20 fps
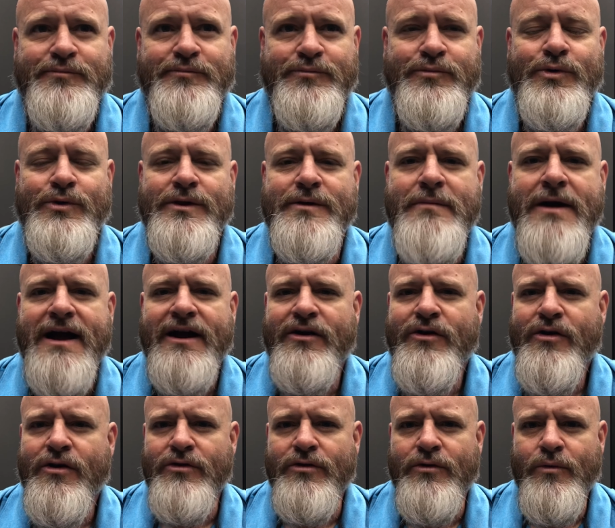pull it
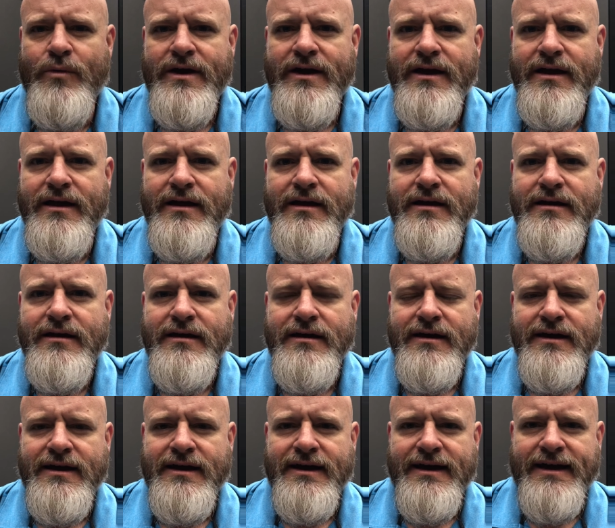back all the way,
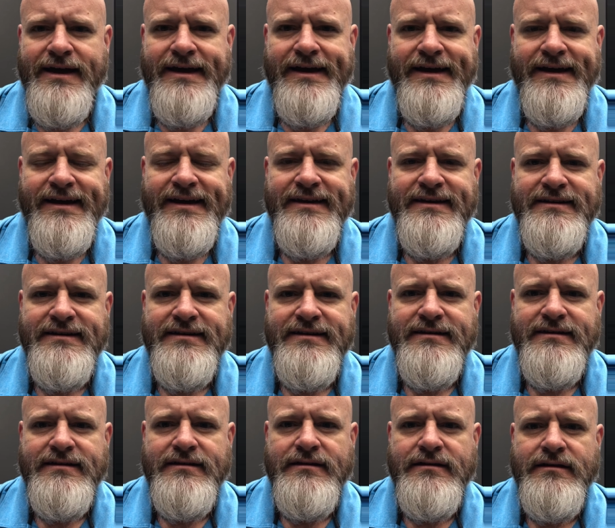and
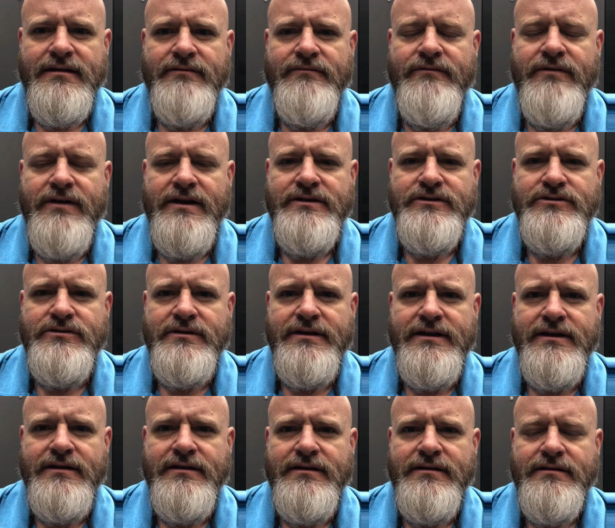
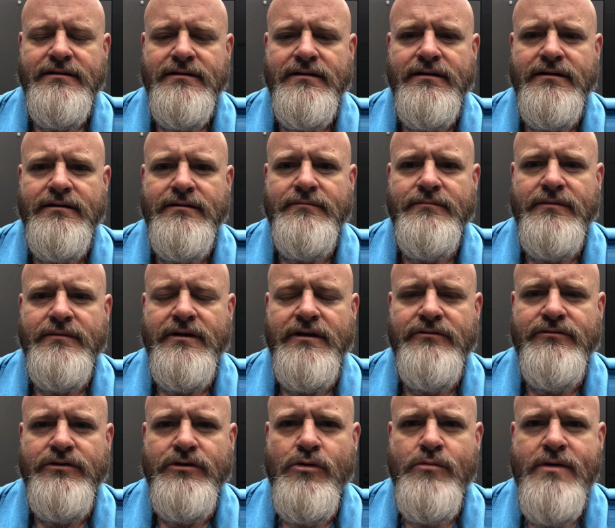eventually,
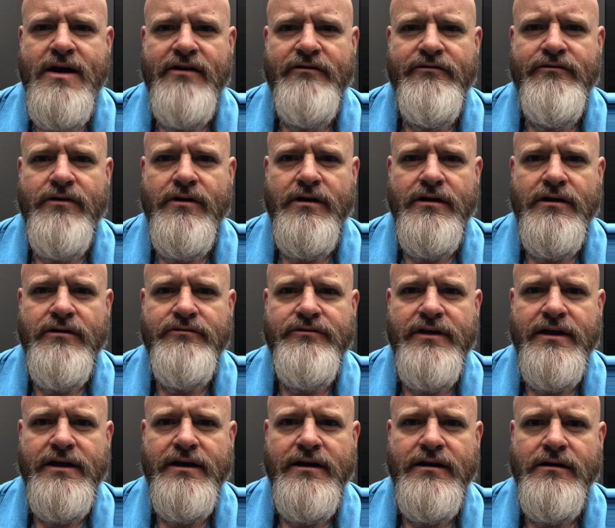if you go back far enough,
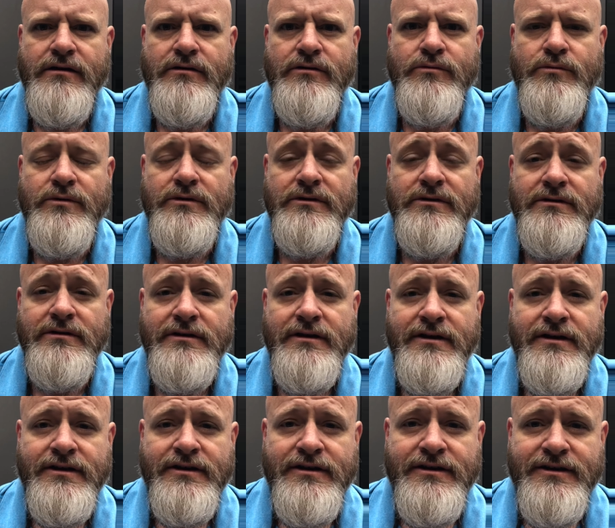that arrow will
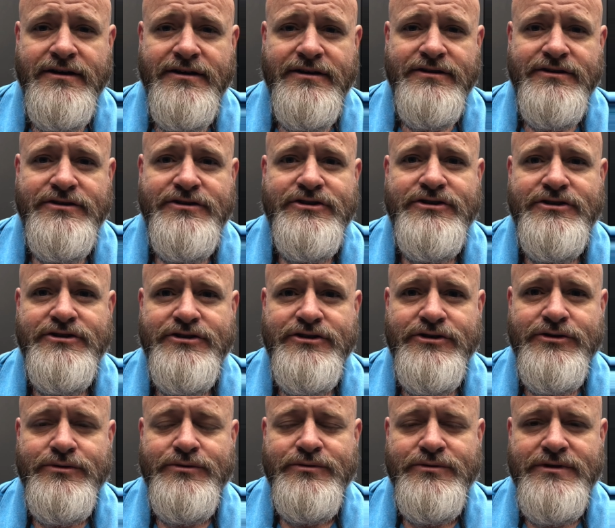
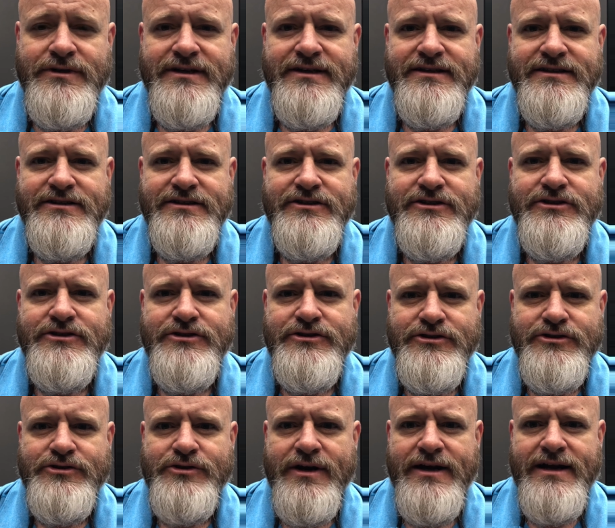shoot
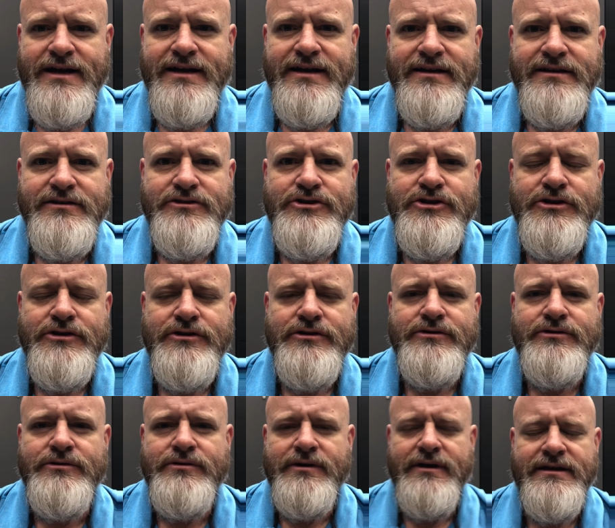straight and
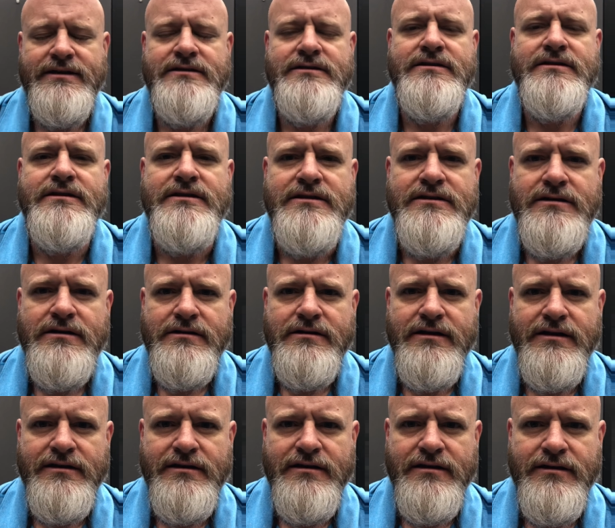true into the
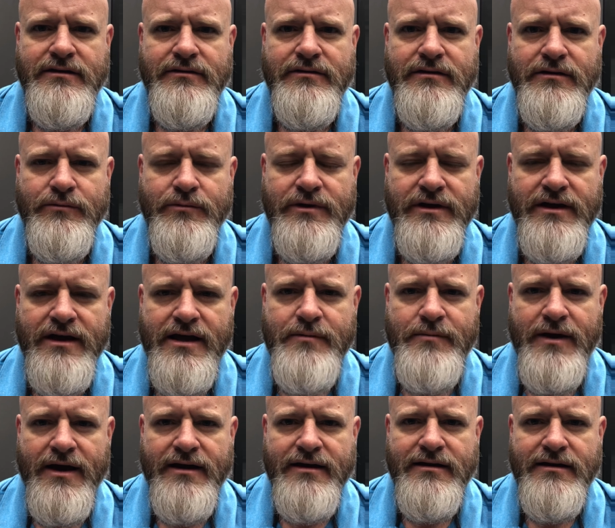target that we
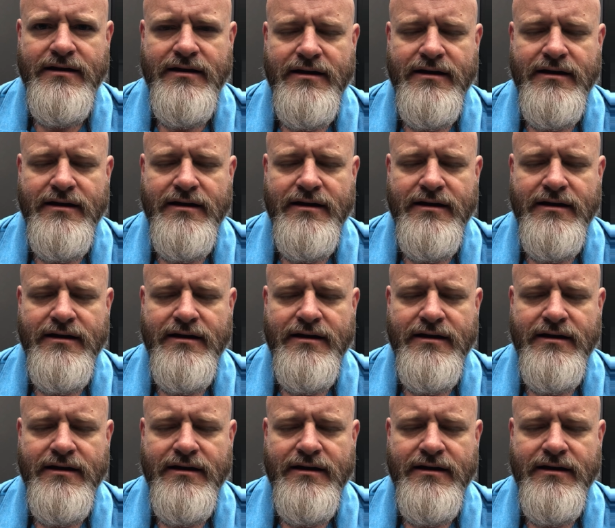aim at,